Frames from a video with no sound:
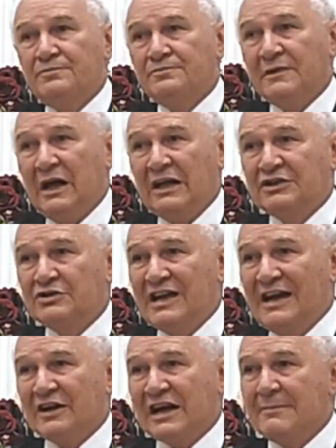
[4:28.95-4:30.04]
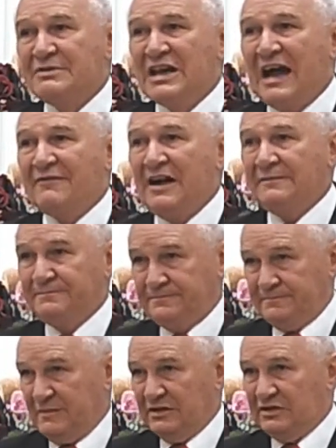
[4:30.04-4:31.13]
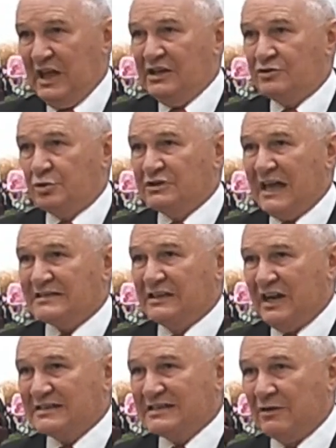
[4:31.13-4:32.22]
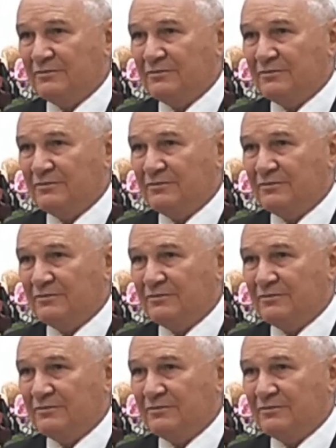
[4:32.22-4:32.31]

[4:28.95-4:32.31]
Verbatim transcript: The couple, Adam and Eve, they were walking